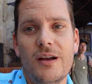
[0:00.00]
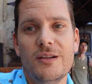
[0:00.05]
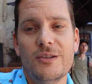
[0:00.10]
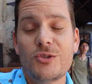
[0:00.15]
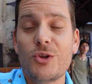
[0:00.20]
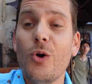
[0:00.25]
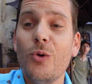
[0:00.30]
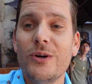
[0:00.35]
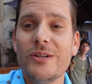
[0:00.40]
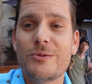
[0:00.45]

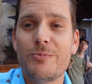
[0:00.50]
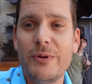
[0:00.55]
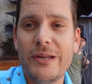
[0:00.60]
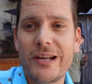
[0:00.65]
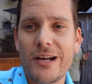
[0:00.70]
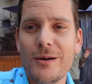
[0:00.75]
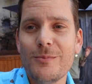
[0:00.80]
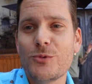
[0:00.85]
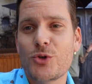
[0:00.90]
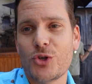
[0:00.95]
So it's
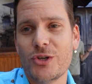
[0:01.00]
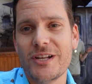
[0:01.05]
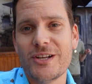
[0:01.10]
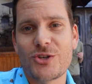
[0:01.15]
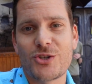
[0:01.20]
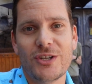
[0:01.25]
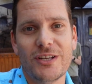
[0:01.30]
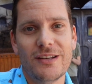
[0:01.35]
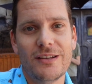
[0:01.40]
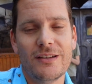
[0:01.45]
become
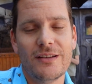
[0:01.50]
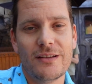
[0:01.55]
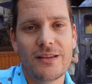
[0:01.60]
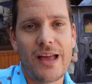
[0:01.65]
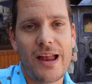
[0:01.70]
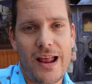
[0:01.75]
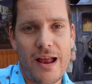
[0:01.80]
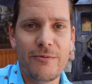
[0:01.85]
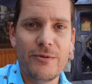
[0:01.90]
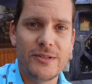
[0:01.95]
tradition
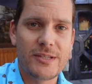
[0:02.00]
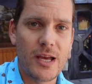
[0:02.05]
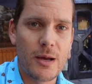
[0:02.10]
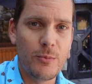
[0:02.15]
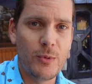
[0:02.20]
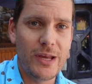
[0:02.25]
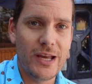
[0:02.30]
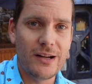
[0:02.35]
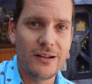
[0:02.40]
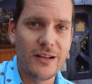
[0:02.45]
that every time
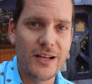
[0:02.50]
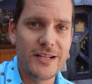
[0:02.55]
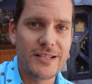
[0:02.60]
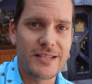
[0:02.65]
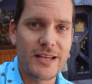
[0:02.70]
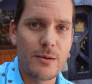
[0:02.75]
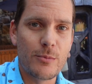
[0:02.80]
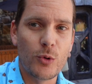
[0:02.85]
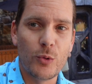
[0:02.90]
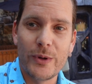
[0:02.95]
we get a
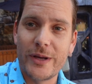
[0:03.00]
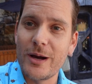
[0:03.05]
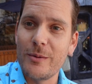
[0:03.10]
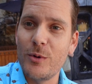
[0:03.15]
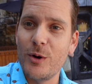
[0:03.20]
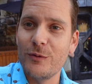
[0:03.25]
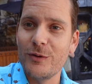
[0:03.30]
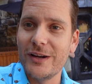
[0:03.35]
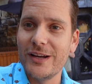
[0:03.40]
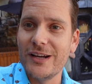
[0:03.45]
lightsaber, we come
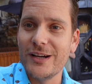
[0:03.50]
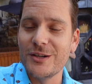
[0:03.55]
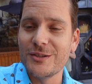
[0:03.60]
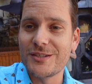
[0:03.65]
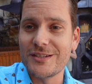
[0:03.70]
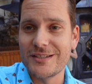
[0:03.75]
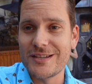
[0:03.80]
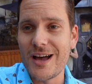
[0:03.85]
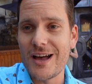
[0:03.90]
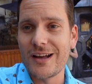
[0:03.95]
over here
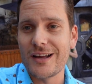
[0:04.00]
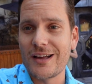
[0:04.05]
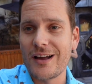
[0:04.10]
to Dok